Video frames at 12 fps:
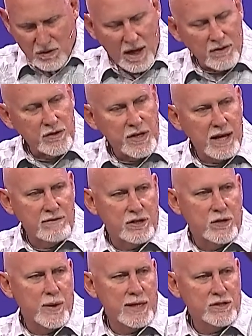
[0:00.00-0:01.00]
father
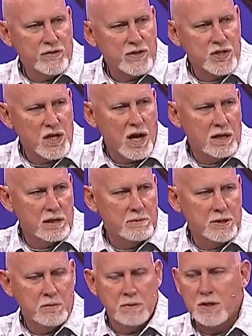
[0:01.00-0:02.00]
David arranged for
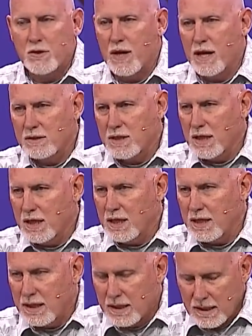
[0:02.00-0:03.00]
Solomon to be crowned
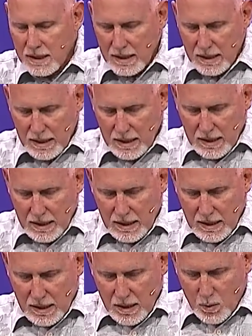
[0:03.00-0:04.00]
king.
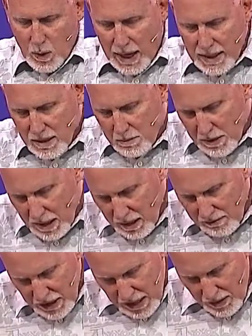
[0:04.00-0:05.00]
Right in the
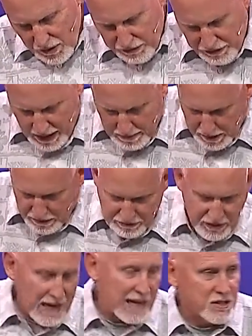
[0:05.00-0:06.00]
middle of another family
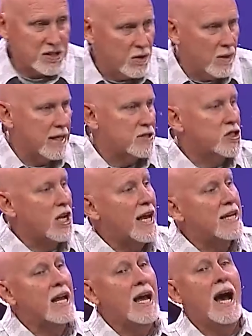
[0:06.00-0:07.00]
fiasco, as
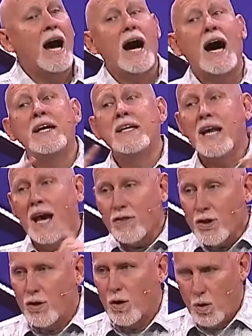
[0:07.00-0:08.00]
yet
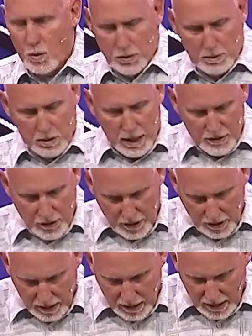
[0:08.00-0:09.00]
another older
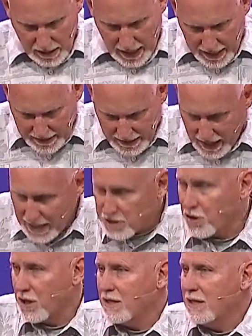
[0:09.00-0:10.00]
brother,
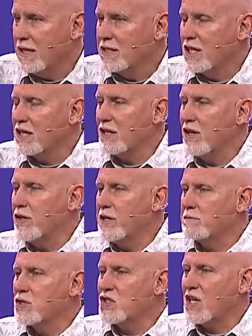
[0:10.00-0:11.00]
Adonijah, declared
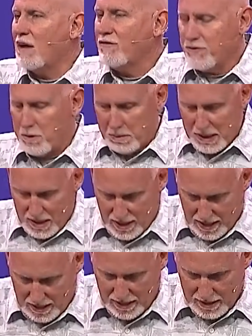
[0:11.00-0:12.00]
himself to be
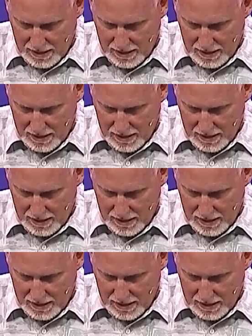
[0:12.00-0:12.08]
king,